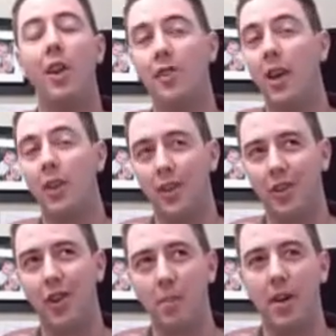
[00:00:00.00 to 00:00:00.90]

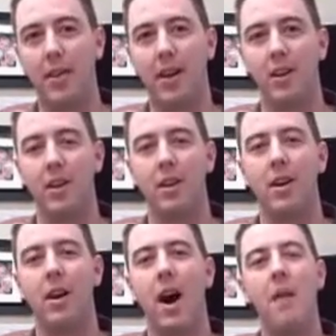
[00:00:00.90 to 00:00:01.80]
I'll start by
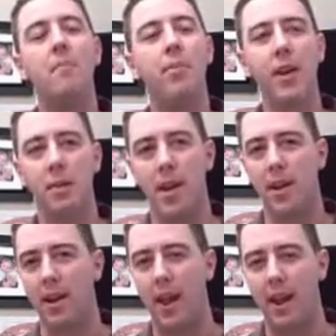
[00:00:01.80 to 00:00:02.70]
telling you, I'm
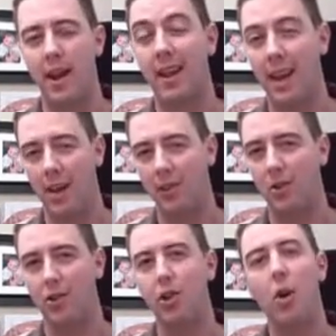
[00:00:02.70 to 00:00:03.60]
pretty opinionated, I
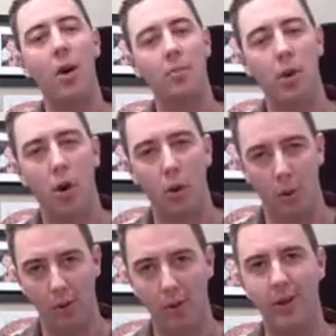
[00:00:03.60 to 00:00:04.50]
guess, or so I'm
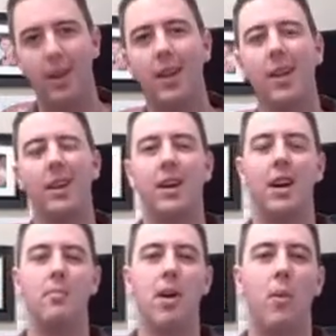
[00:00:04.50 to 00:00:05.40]
told.
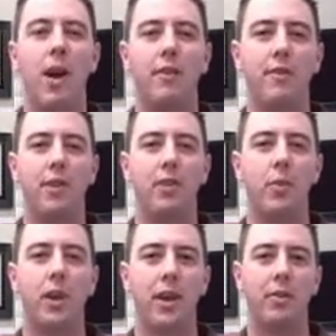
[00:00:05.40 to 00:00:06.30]
My wife
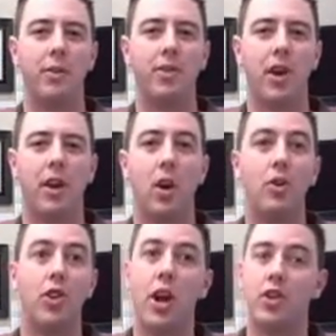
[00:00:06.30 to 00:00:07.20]
this weekend was
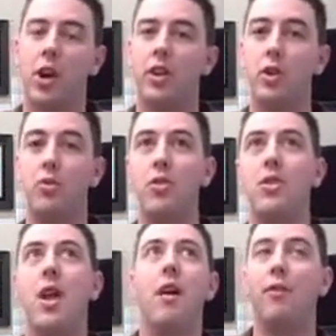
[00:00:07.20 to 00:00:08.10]
saying, "Oh yeah, John,
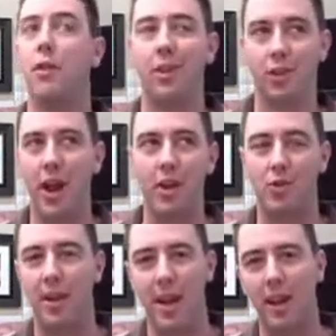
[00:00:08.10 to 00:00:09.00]
you never
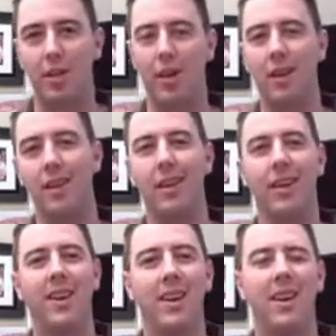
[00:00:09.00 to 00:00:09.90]
exaggerate anything."